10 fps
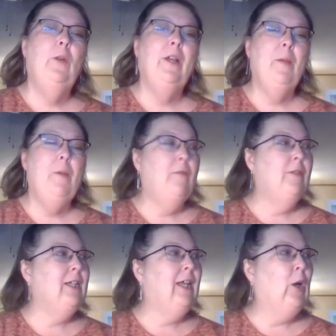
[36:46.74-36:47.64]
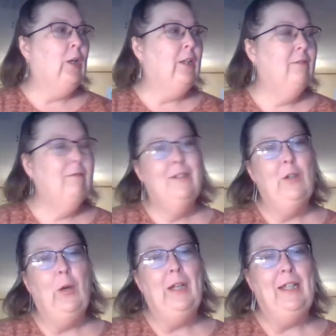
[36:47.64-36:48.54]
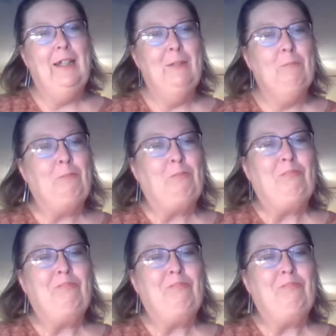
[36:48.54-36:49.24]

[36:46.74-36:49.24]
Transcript: want to come off as a Karen, so I didn't.